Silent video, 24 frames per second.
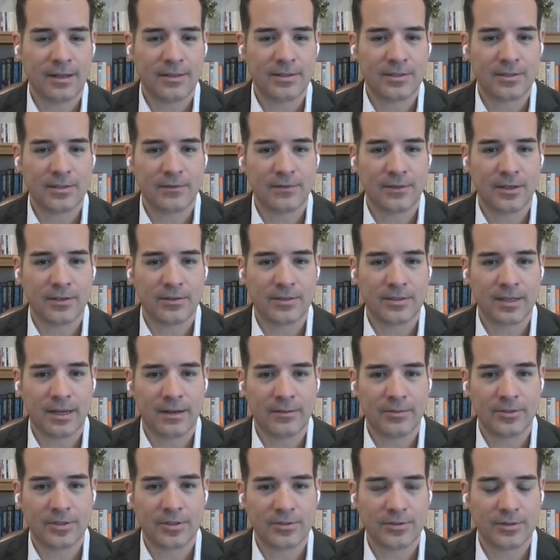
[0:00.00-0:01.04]
I serve in our
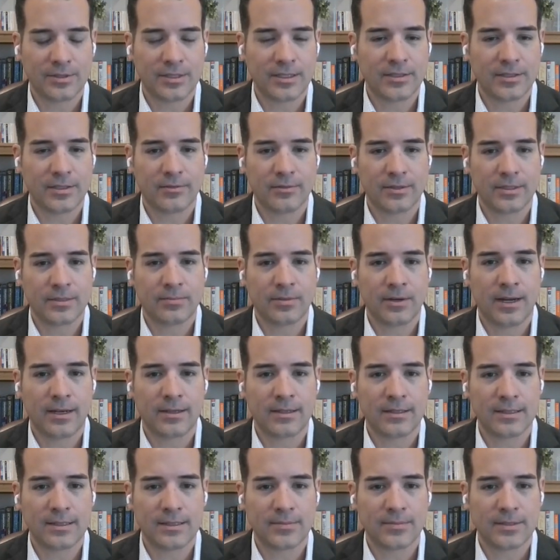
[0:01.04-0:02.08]
cyber and strategic risk
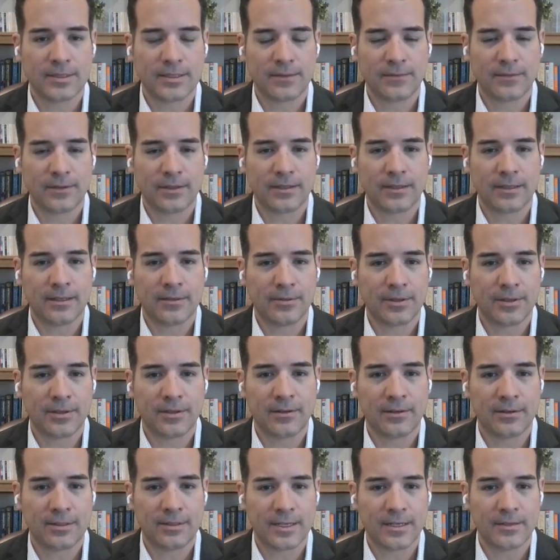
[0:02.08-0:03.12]
practice, specifically within
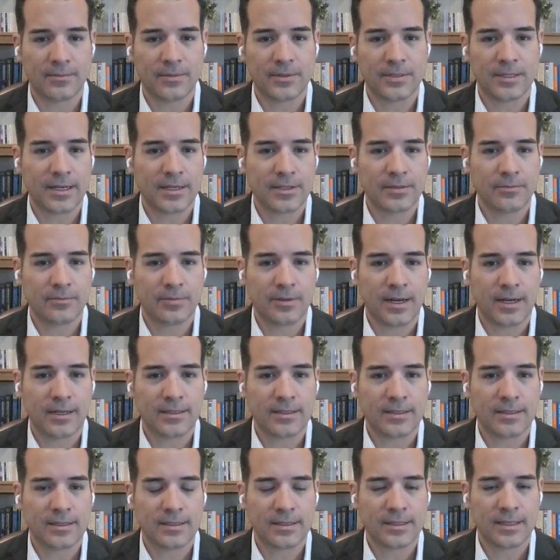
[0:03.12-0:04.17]
our data protection
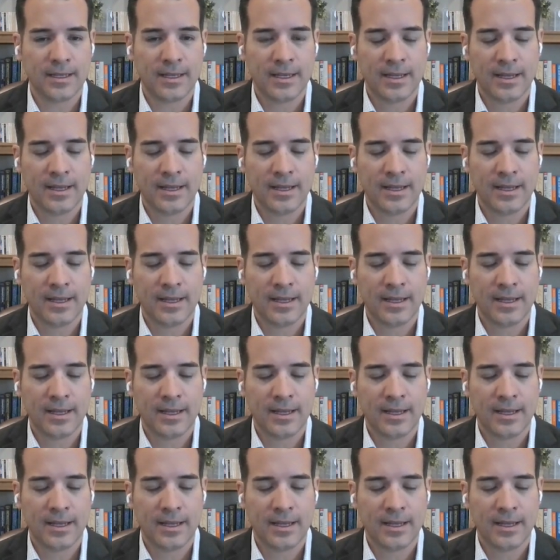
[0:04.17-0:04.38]
practice,